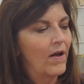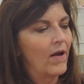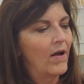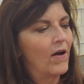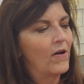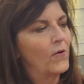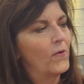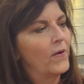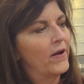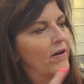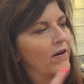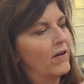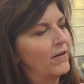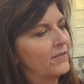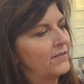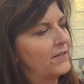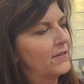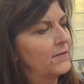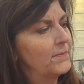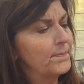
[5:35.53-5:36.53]
Oh, and
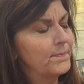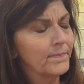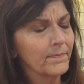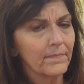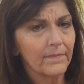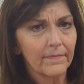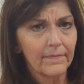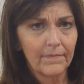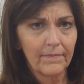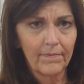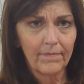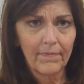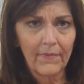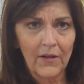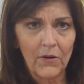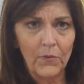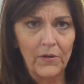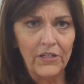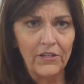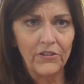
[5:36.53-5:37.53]
also,
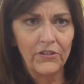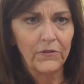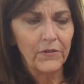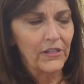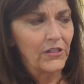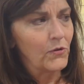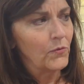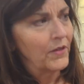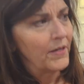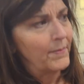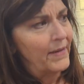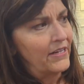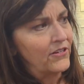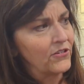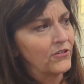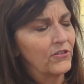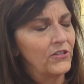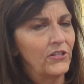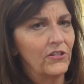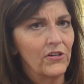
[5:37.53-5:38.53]
when you do it, you want to make
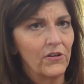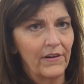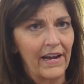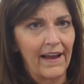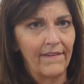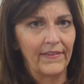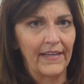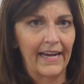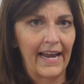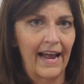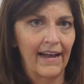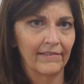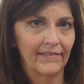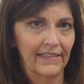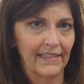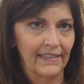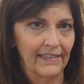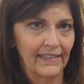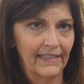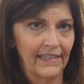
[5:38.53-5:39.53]
sure you don't have the
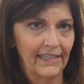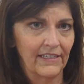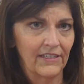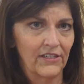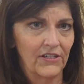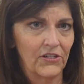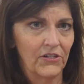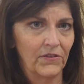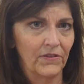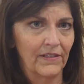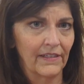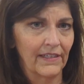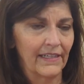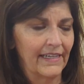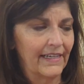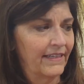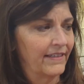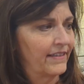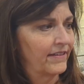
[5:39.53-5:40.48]
gasket into the lid.